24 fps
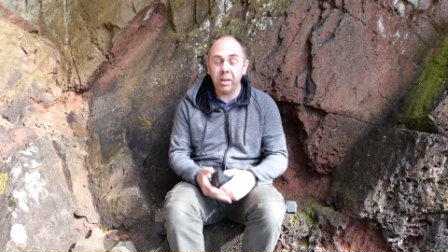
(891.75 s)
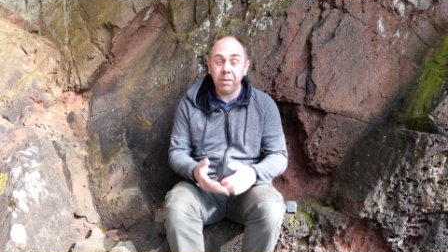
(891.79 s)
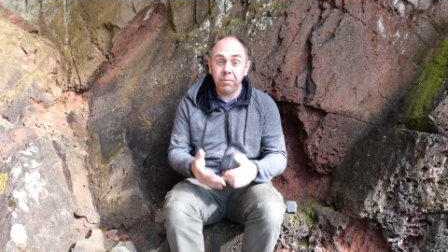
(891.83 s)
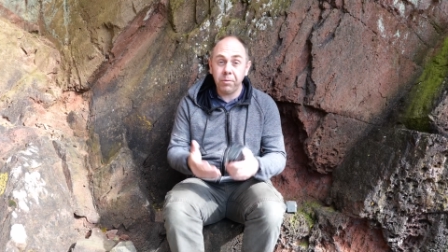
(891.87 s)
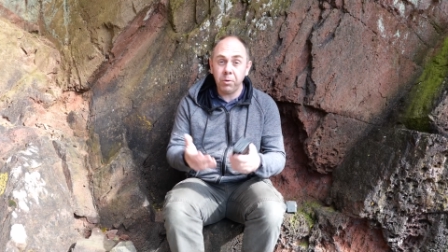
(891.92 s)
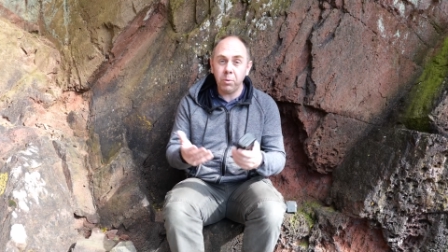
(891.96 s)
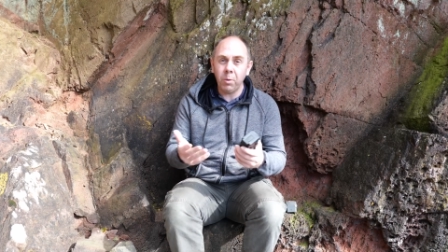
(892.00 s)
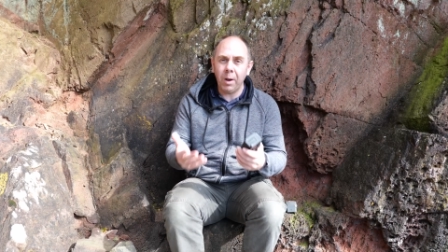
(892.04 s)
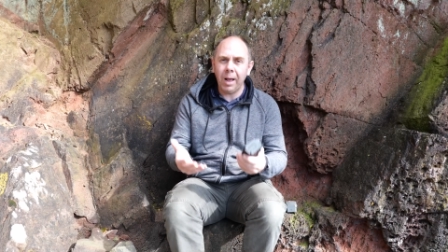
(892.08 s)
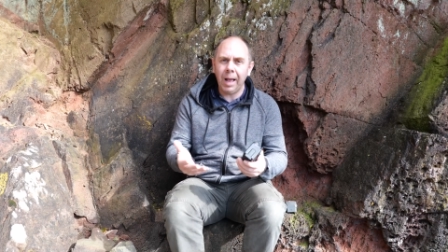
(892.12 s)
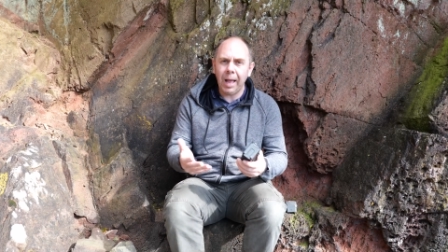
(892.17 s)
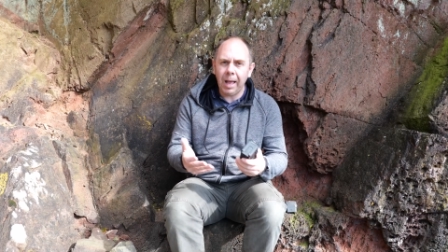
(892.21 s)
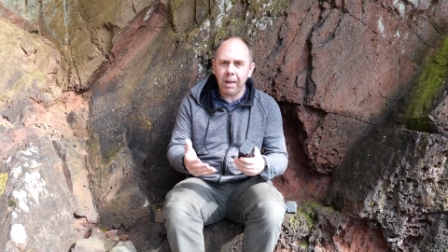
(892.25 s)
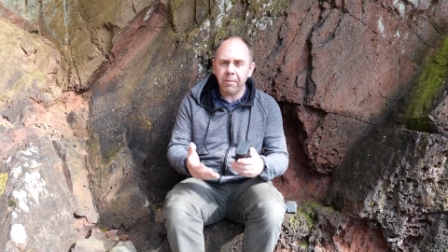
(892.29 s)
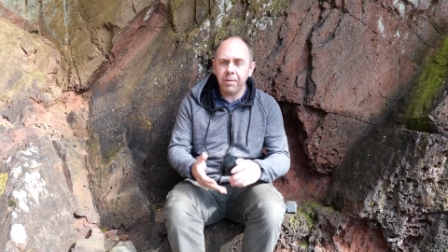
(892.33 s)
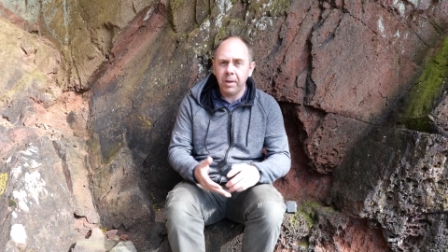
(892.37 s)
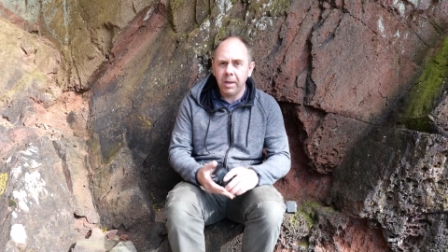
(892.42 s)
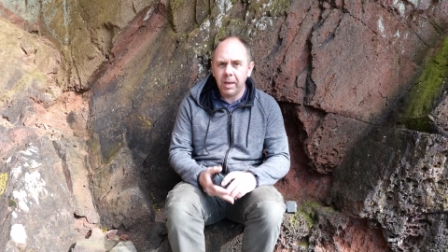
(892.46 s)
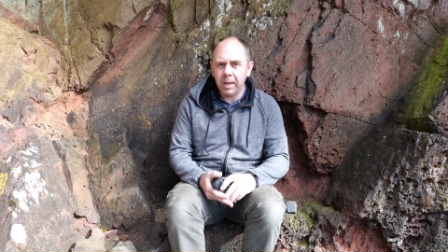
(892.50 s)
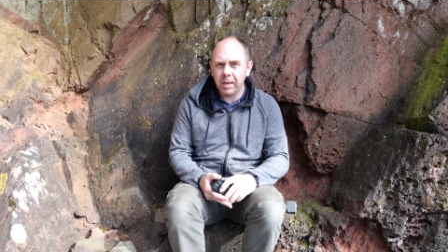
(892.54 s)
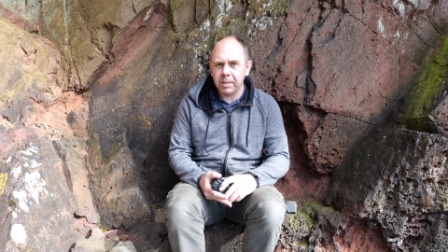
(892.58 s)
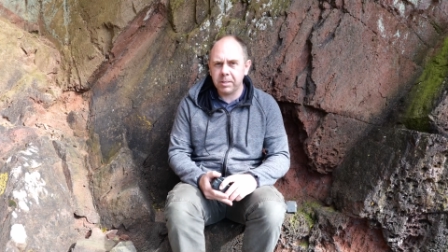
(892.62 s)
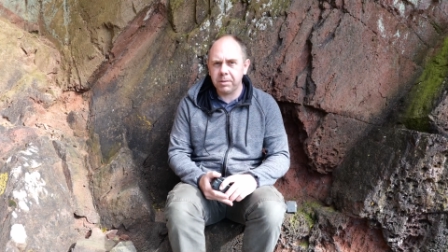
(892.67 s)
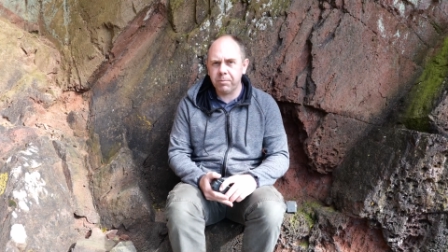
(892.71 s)
If you have,
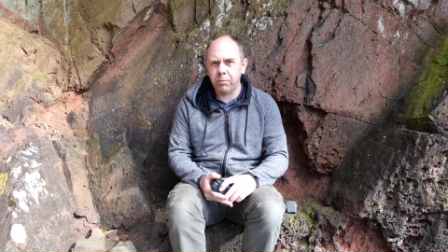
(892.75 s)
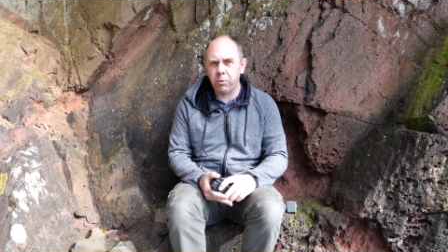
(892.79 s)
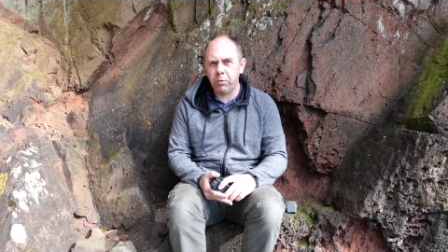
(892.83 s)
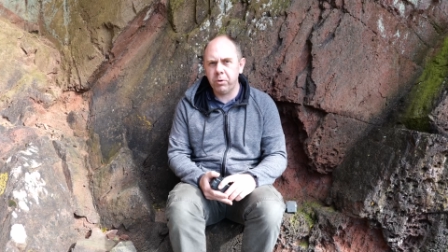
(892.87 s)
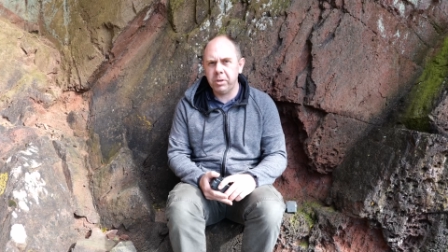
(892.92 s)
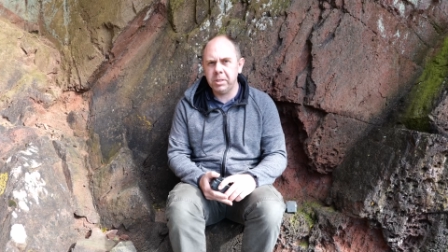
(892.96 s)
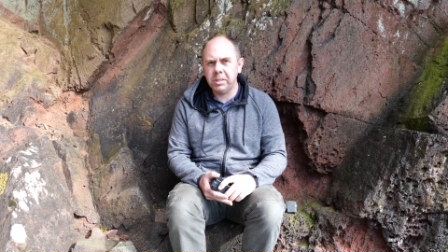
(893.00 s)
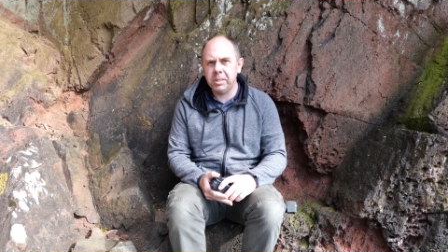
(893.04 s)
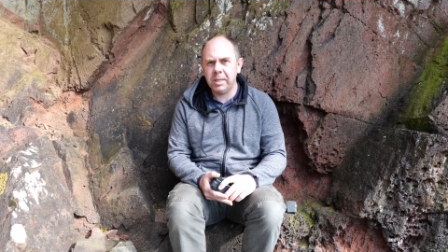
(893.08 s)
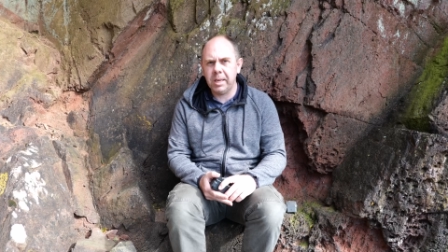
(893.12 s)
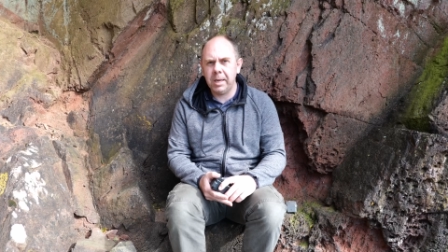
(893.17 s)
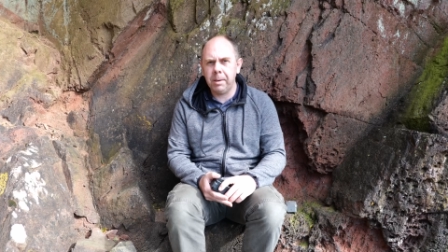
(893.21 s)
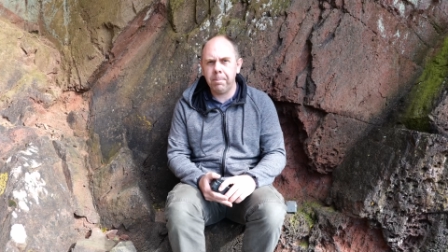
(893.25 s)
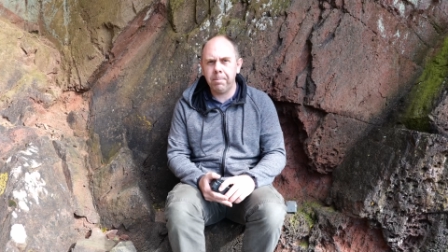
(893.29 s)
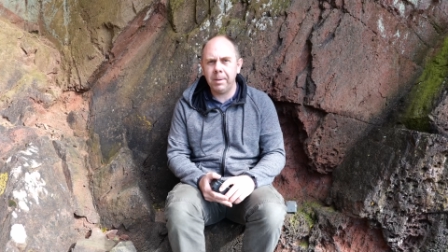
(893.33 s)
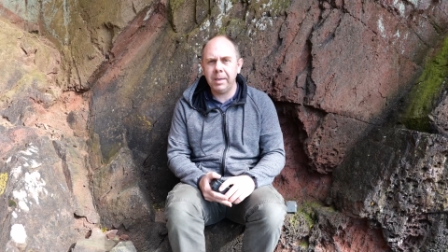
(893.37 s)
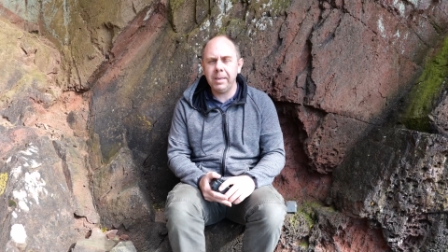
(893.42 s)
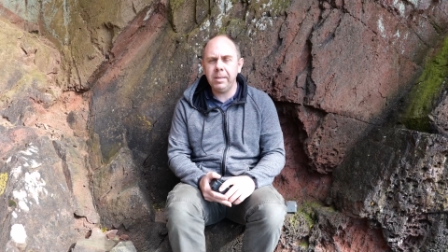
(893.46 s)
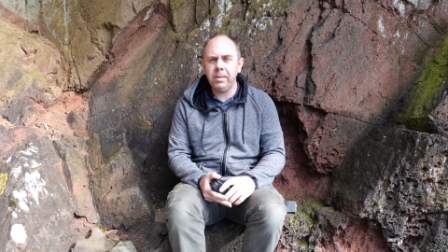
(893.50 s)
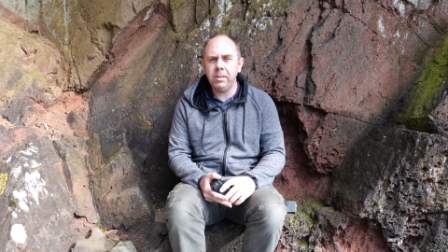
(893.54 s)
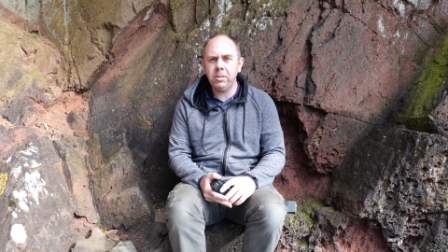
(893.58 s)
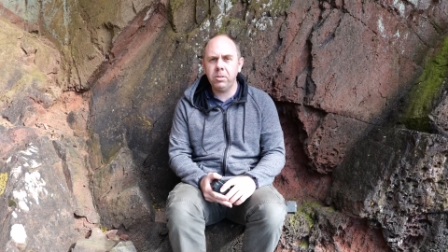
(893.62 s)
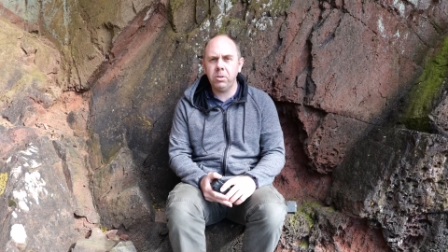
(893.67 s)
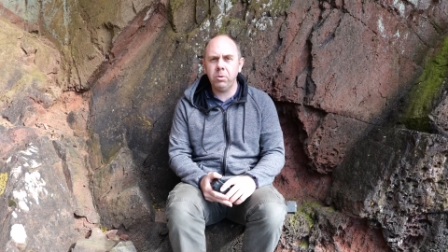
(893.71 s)
as I've already said,
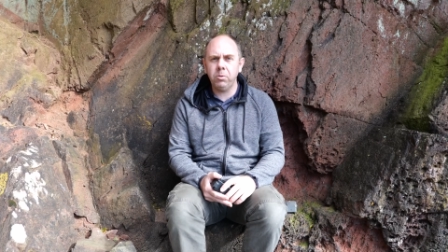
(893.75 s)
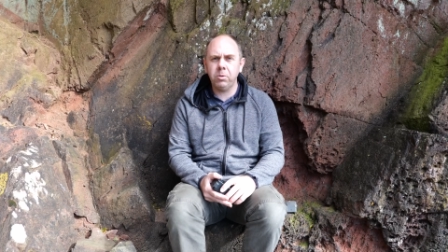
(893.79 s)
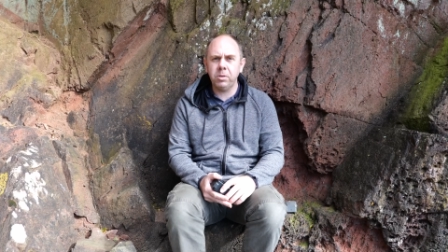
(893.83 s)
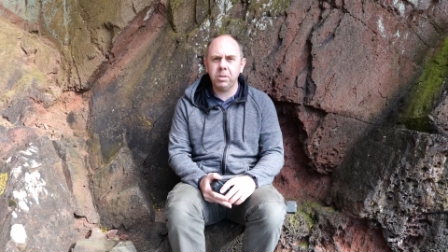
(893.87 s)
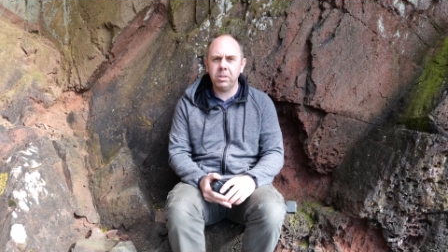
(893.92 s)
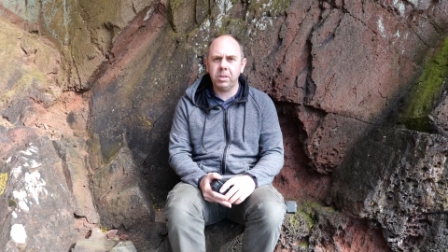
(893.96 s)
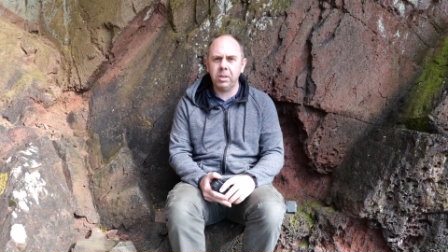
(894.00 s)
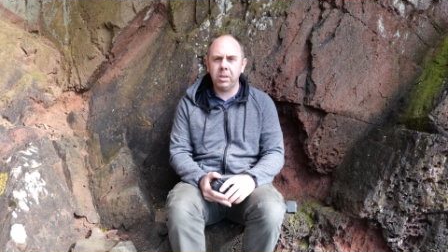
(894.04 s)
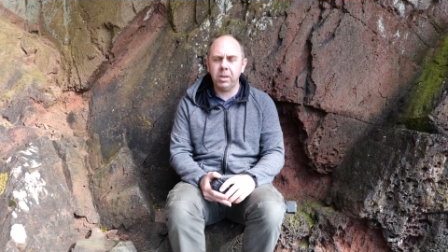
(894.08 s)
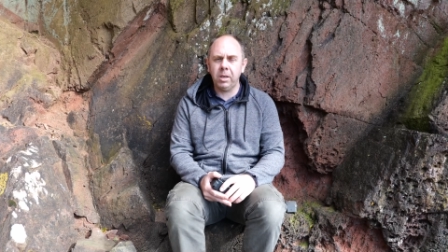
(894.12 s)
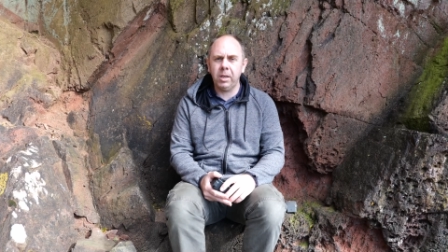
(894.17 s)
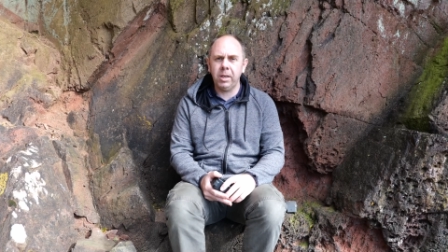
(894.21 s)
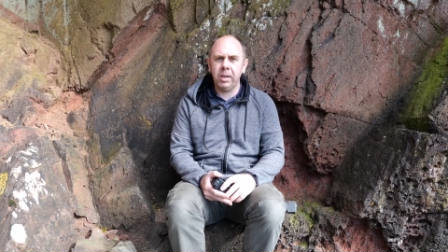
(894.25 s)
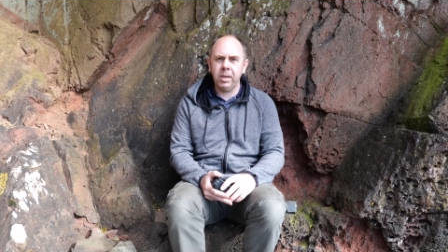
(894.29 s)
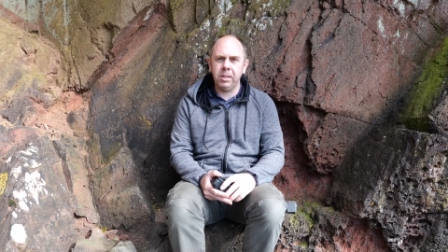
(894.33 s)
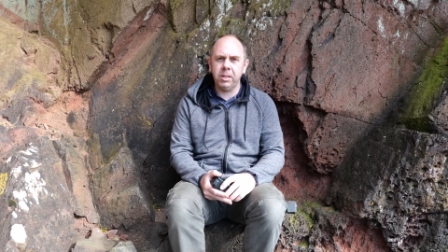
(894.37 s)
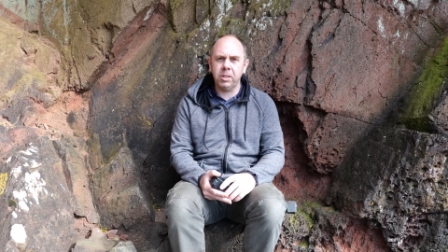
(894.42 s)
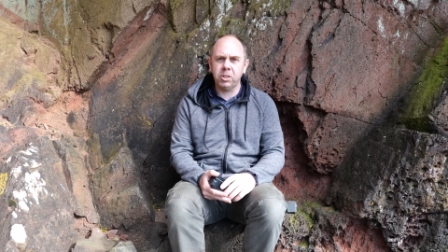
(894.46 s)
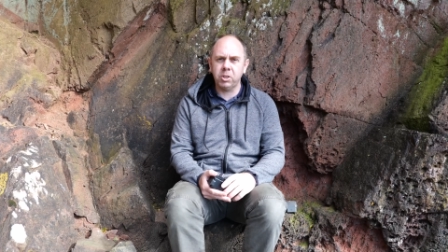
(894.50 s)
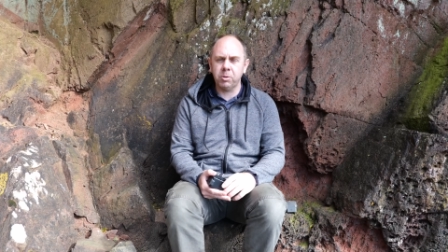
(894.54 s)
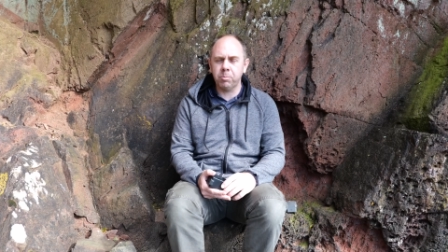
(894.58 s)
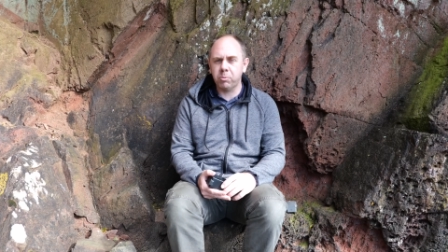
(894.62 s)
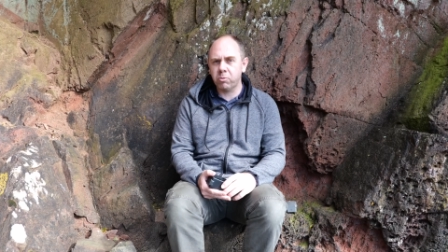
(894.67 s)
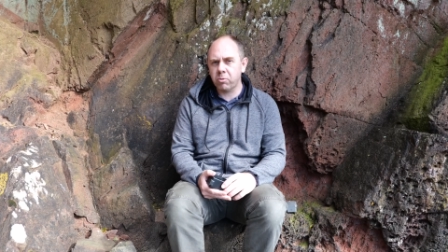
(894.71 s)
please do consider hitting
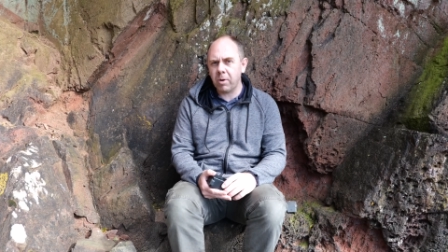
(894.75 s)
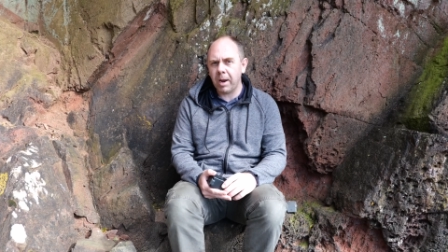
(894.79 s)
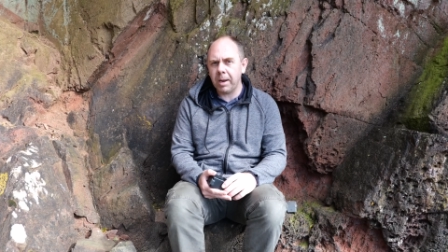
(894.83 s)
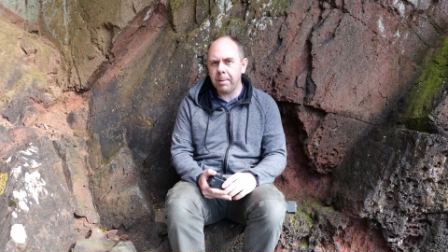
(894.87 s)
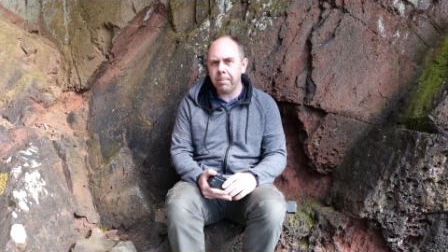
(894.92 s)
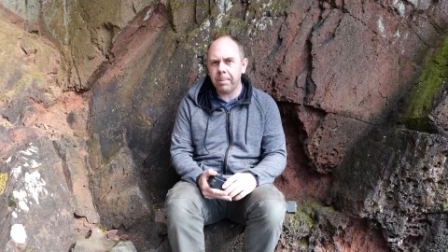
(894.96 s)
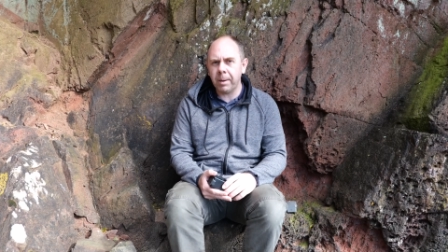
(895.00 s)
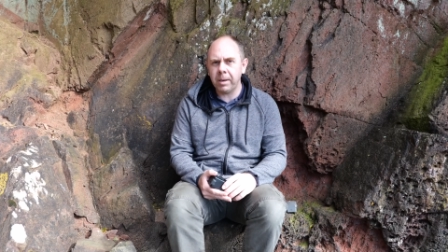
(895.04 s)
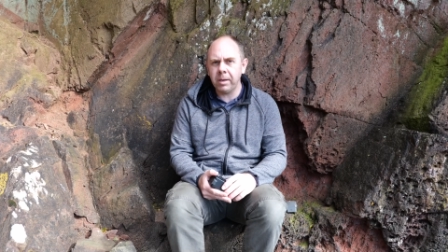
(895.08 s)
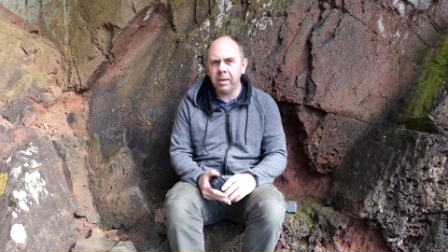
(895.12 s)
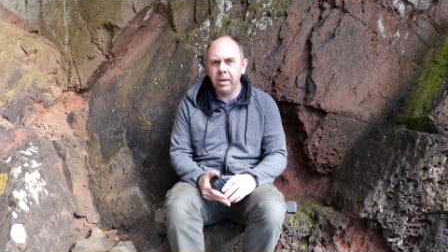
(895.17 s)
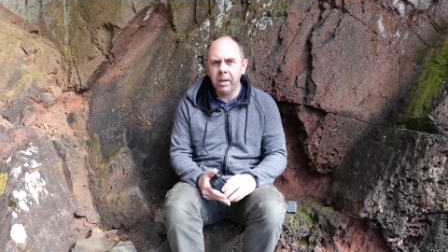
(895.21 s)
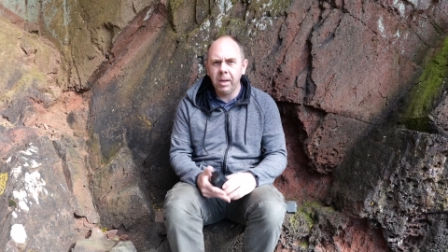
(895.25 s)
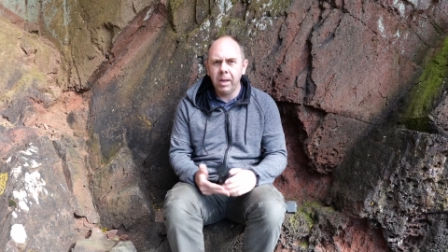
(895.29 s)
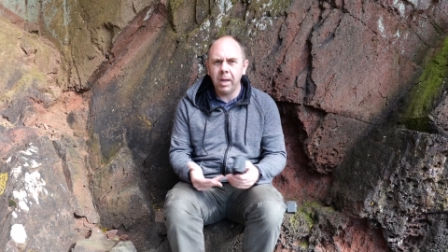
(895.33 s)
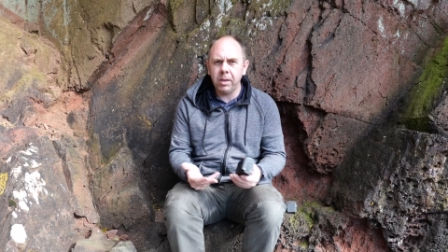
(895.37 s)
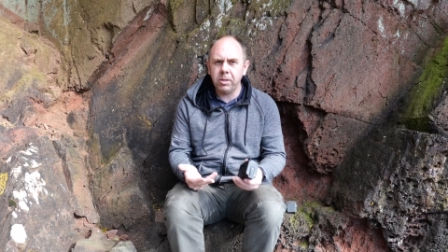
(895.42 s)
the subscribe button